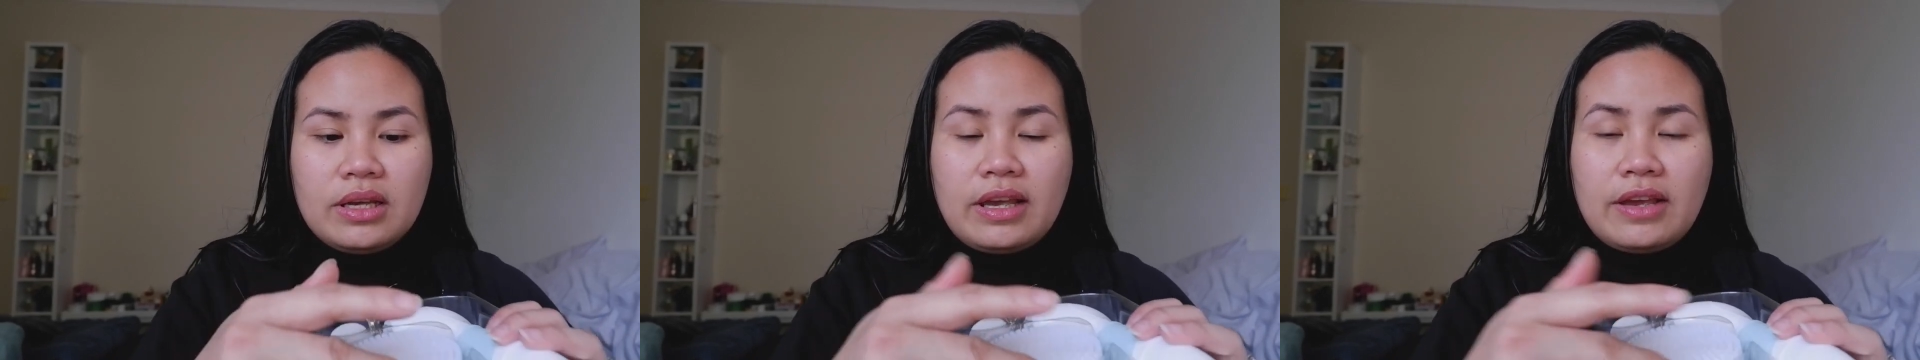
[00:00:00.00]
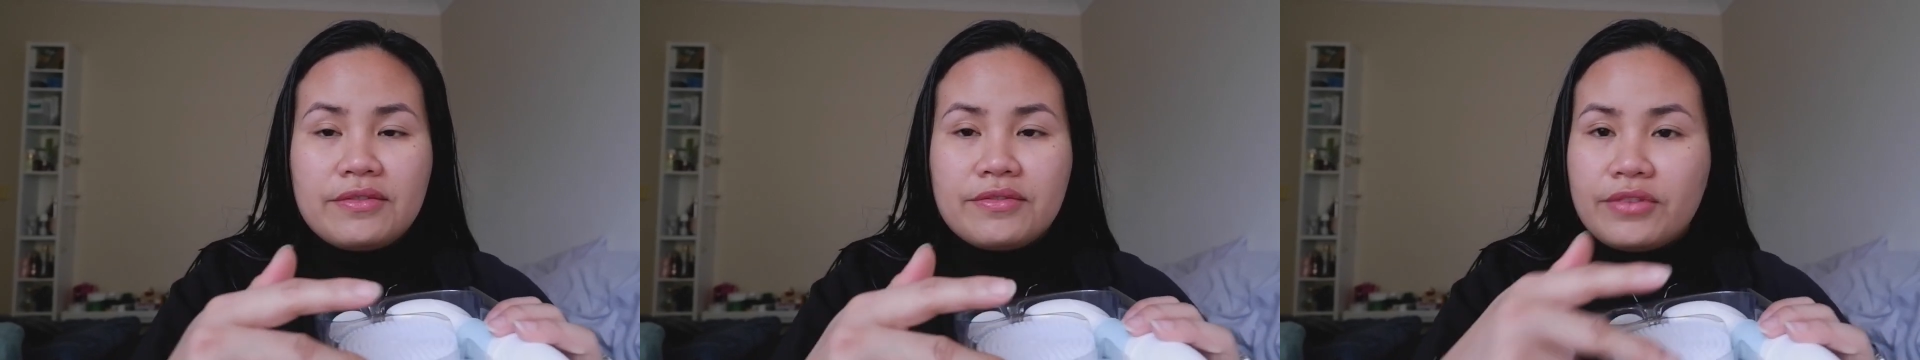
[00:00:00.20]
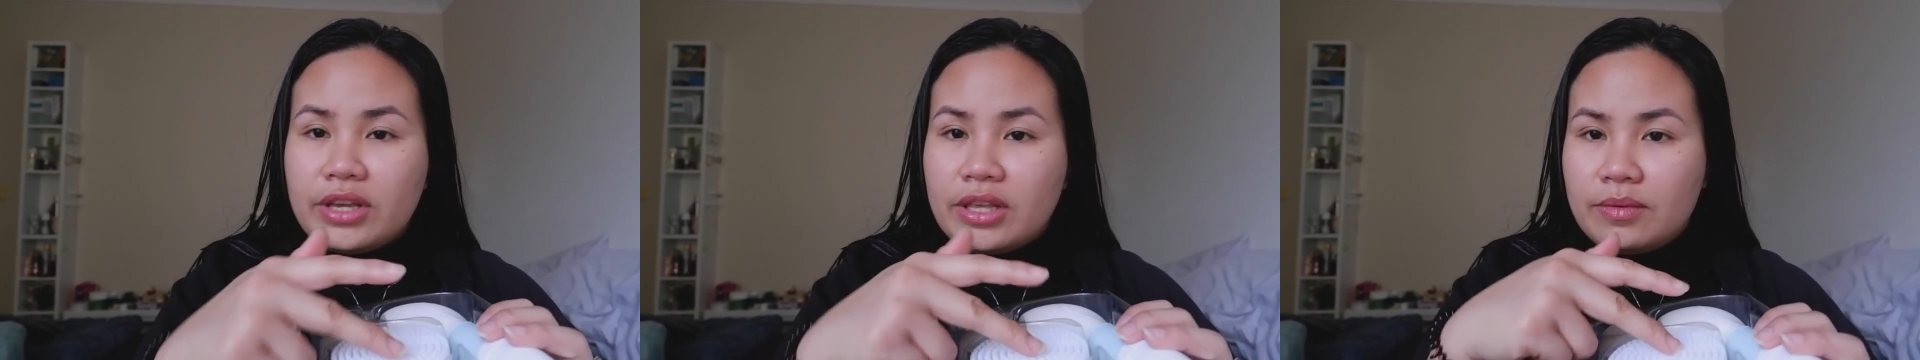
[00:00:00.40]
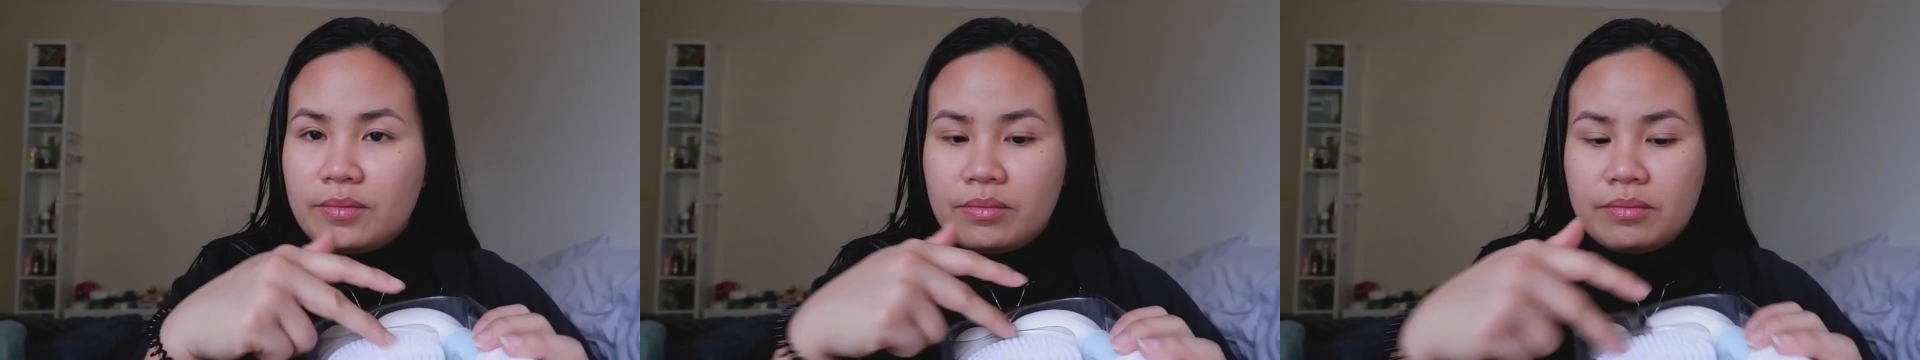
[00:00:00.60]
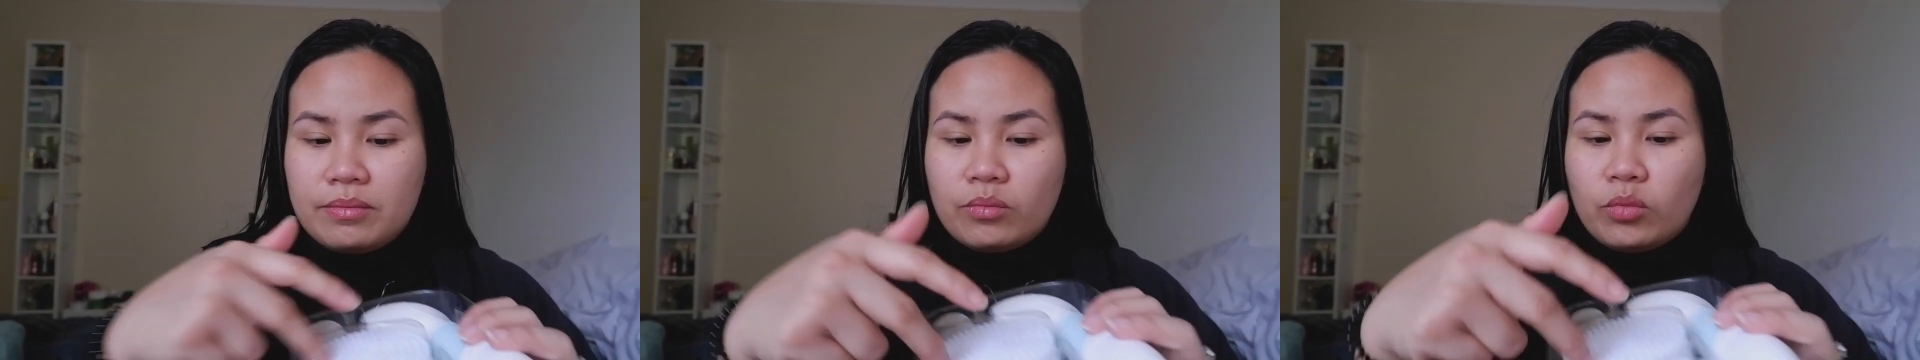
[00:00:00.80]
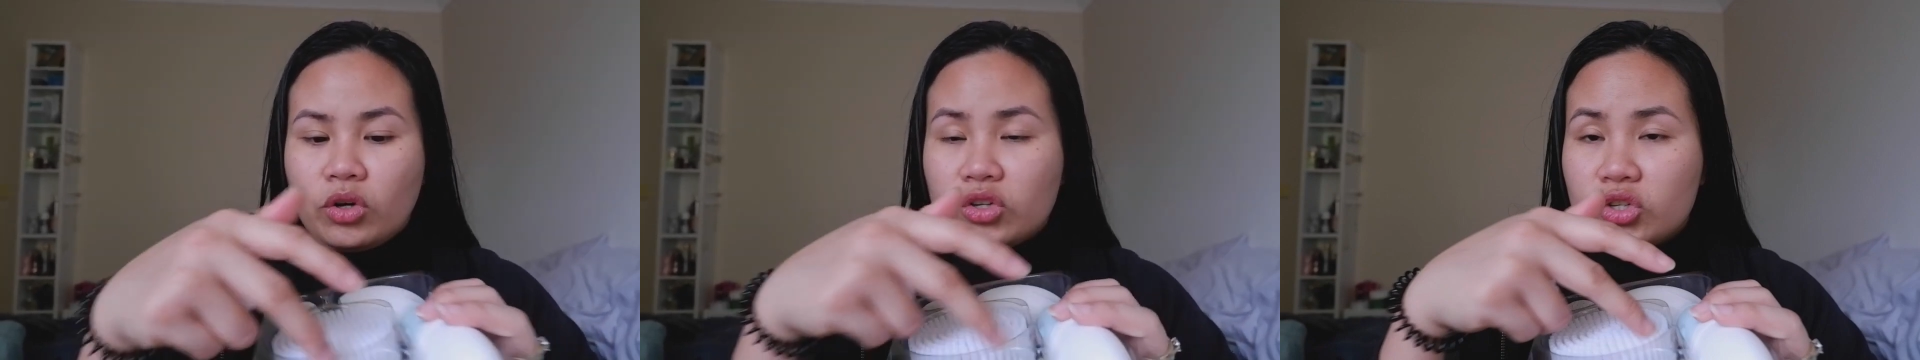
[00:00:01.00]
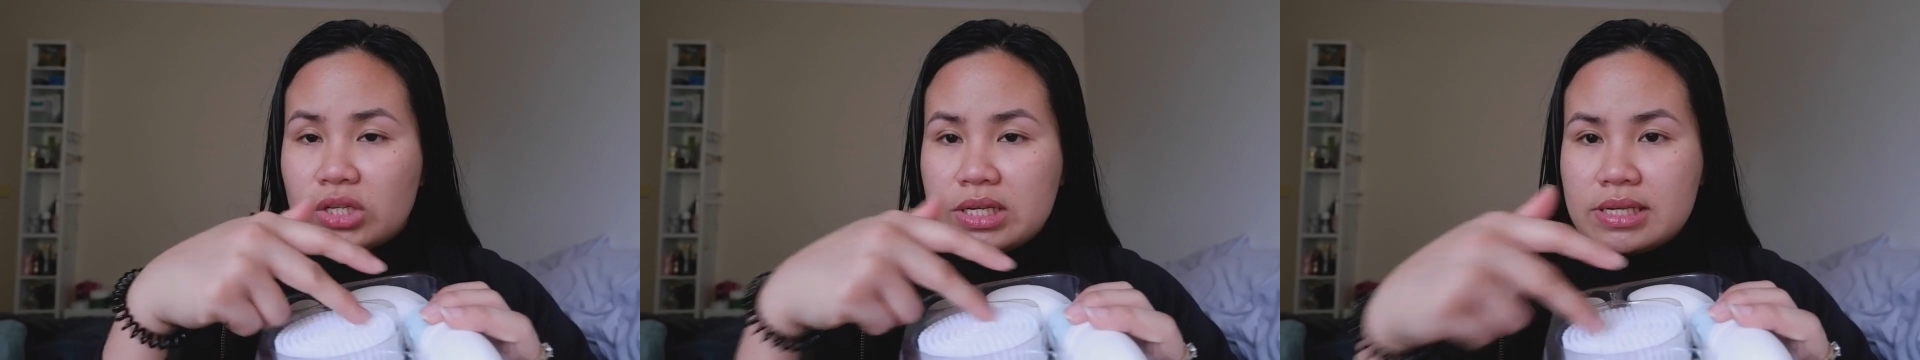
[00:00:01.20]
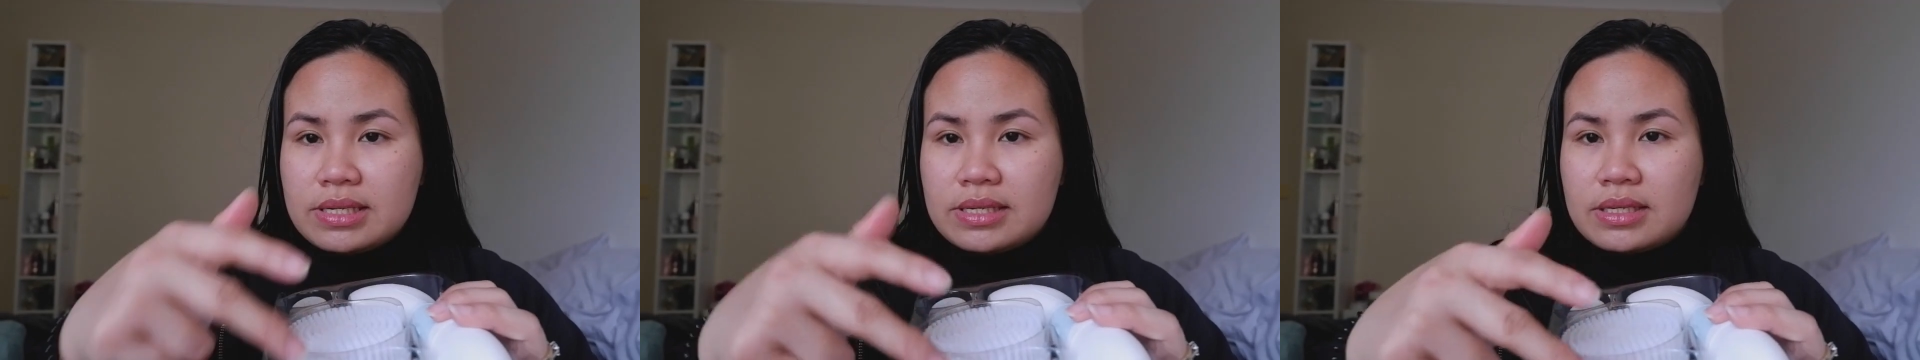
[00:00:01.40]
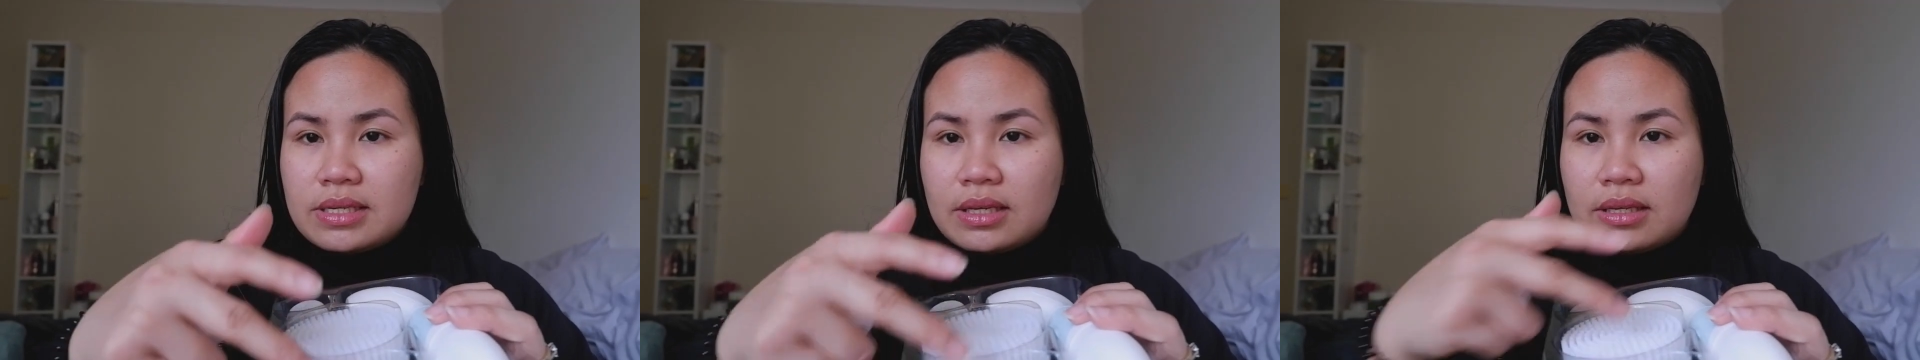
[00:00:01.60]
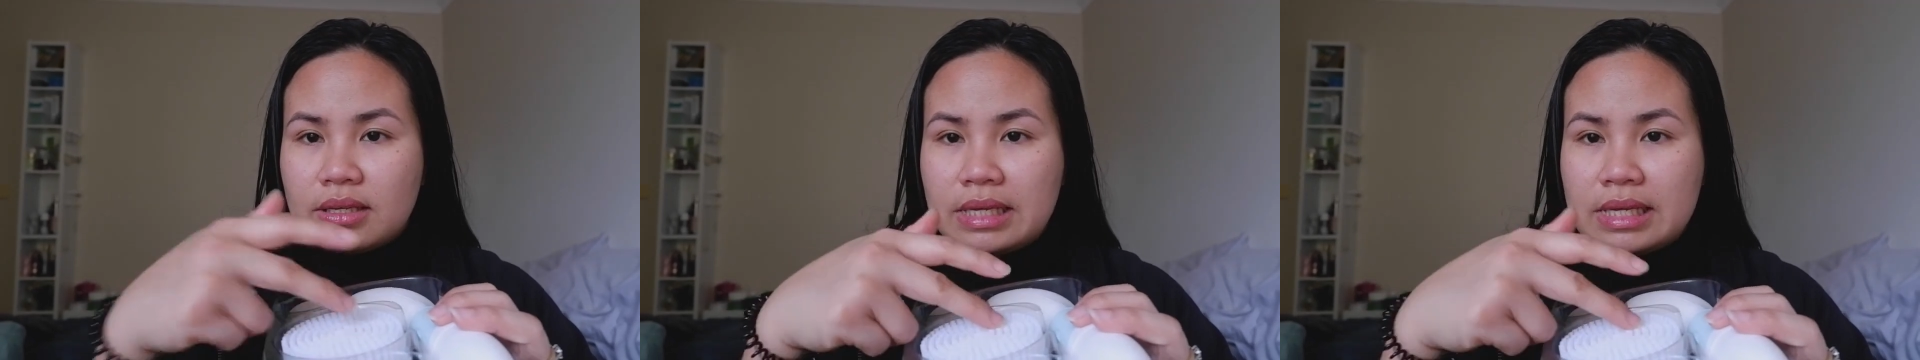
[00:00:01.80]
Every brushes,